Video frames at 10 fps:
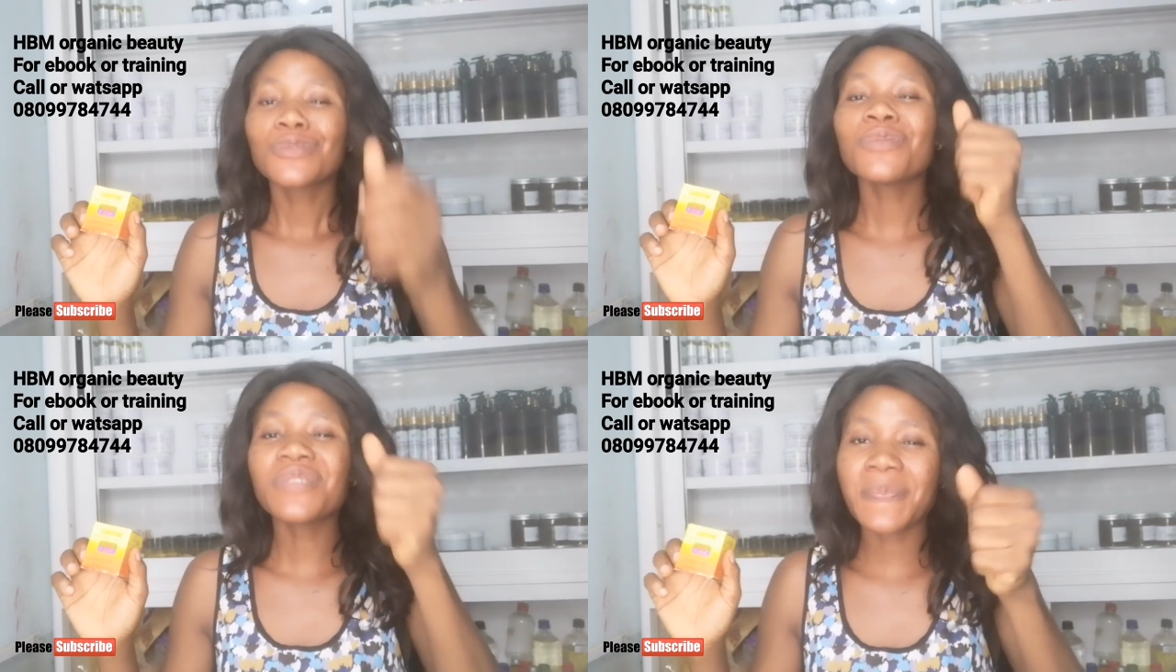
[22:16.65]

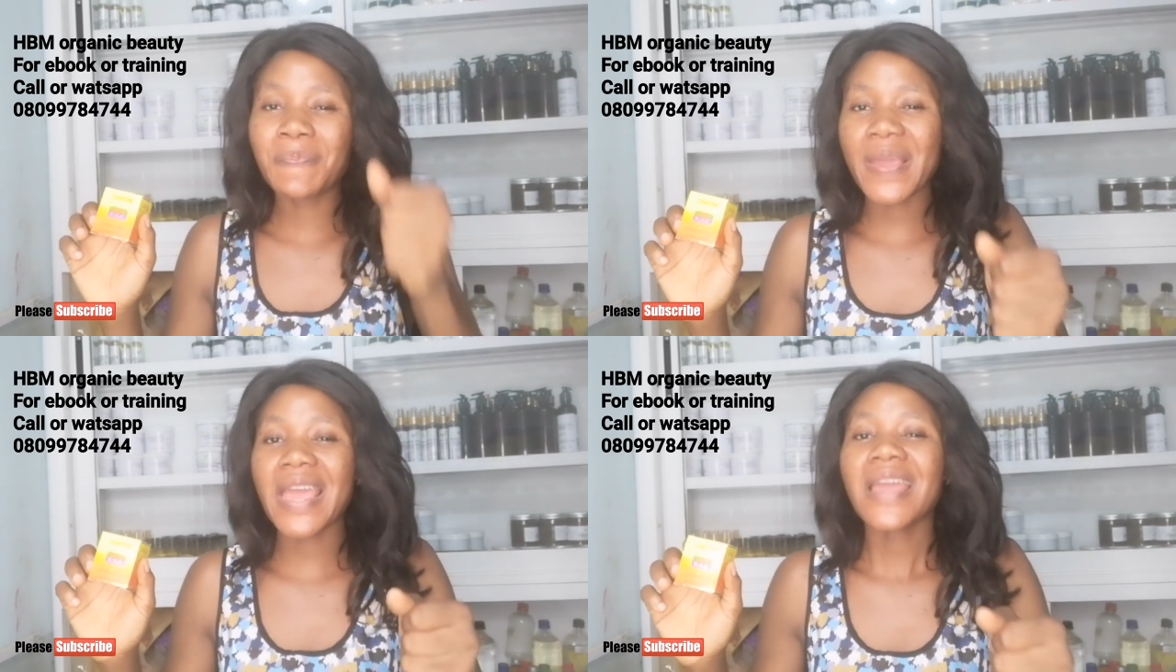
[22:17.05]
to
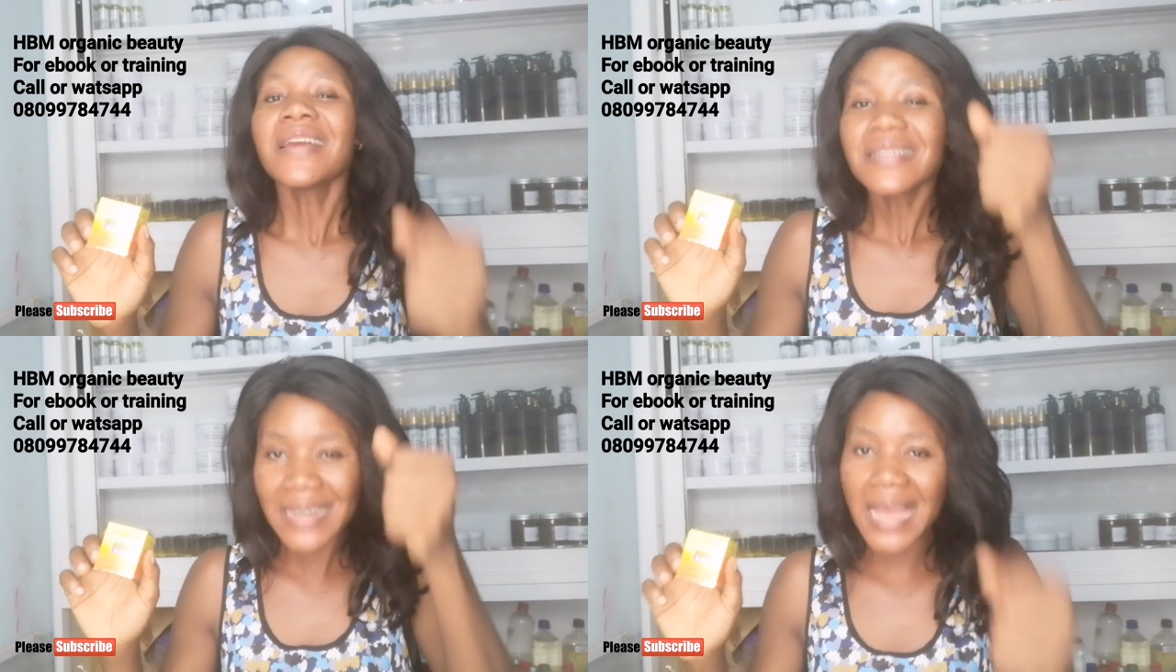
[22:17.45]
repair
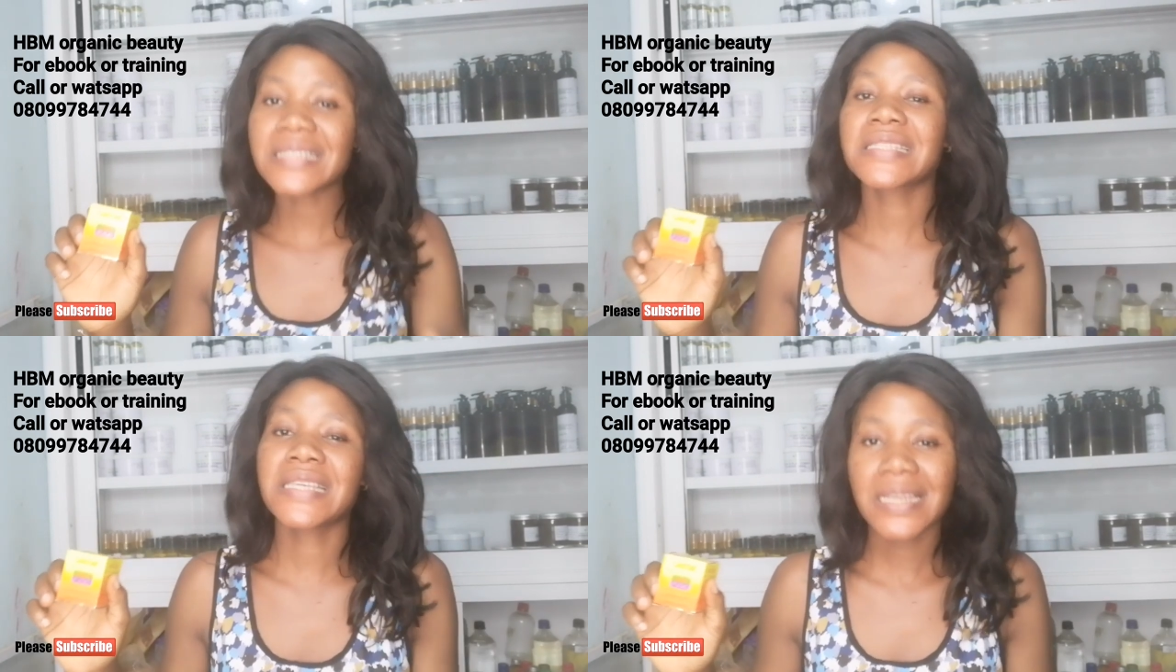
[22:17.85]

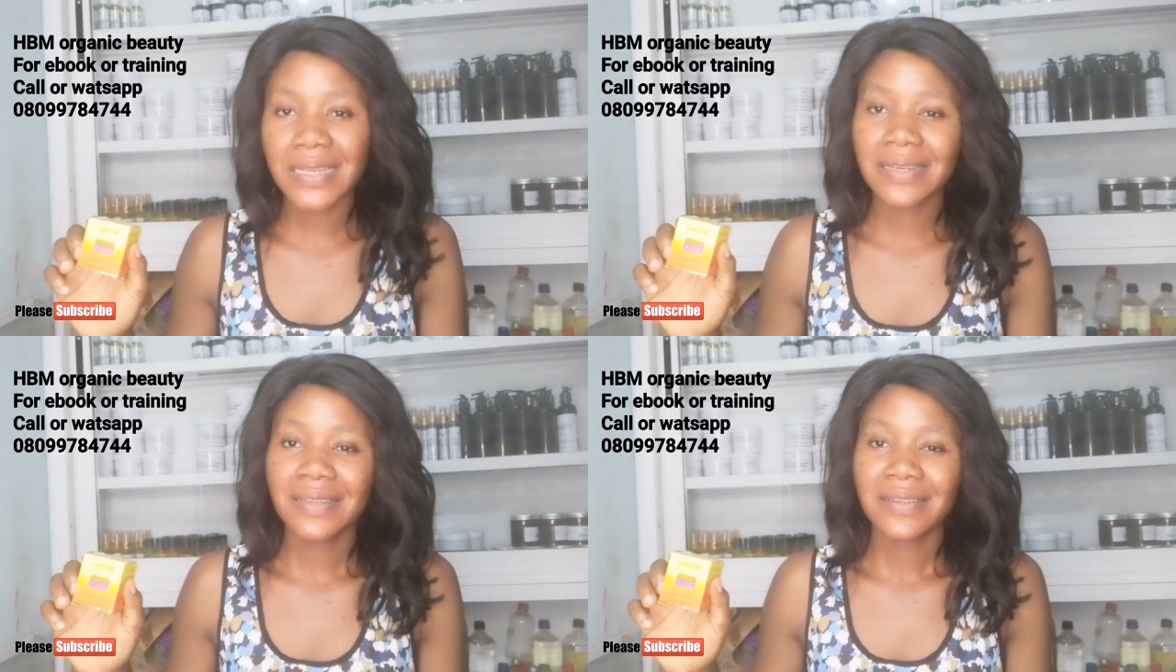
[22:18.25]
that
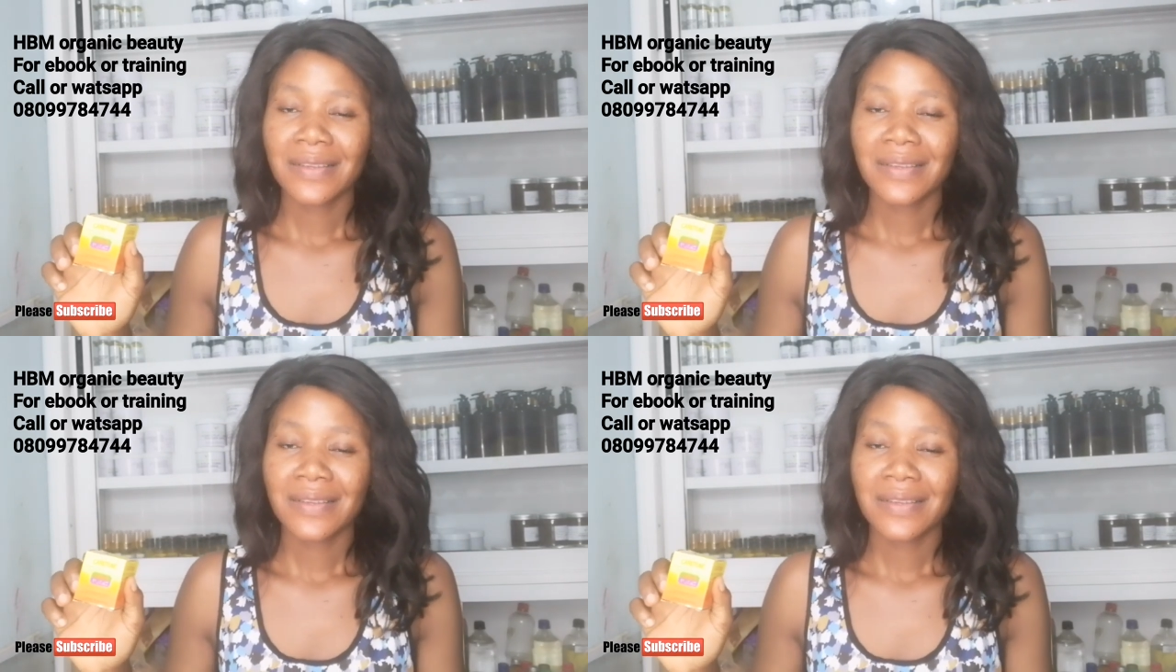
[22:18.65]
skin.